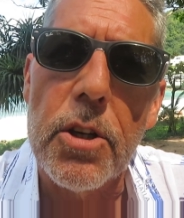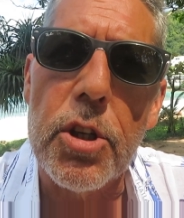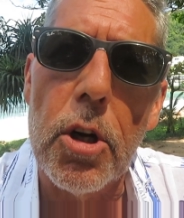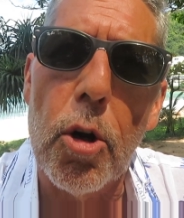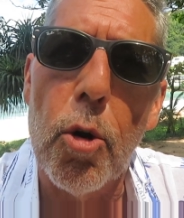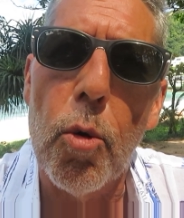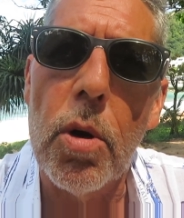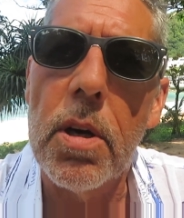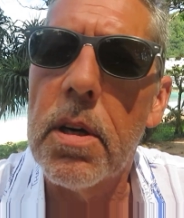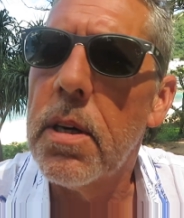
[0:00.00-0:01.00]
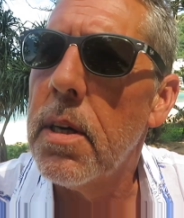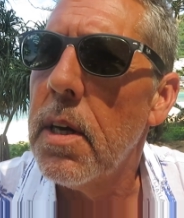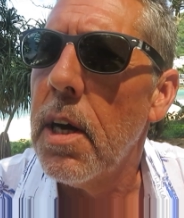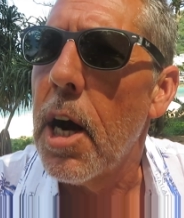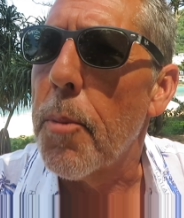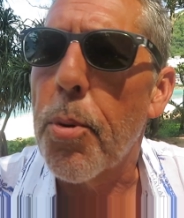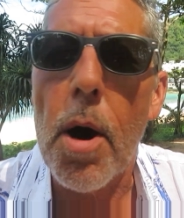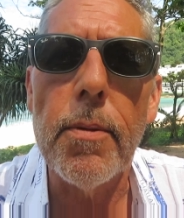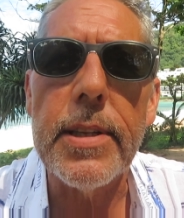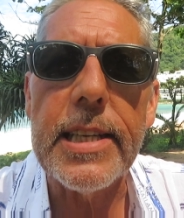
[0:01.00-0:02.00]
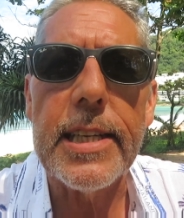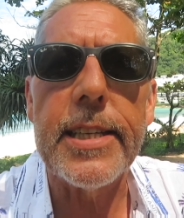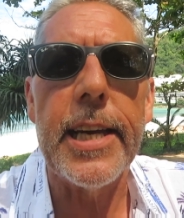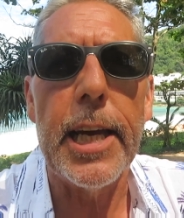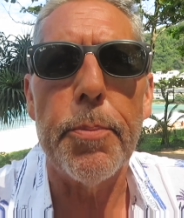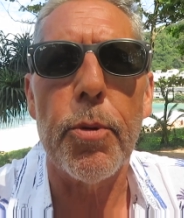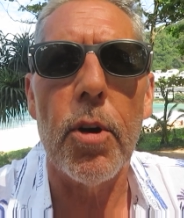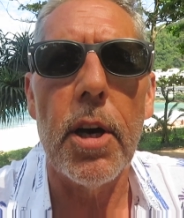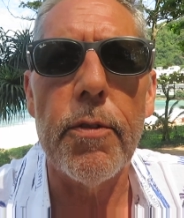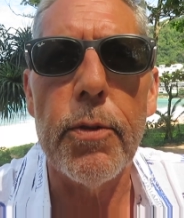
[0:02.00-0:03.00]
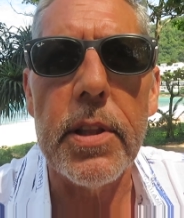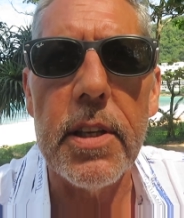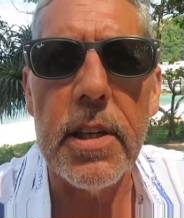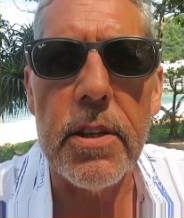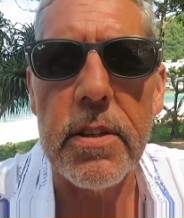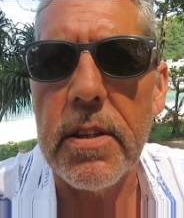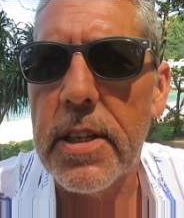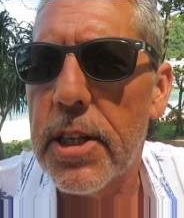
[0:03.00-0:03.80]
So probably gonna taper off with this,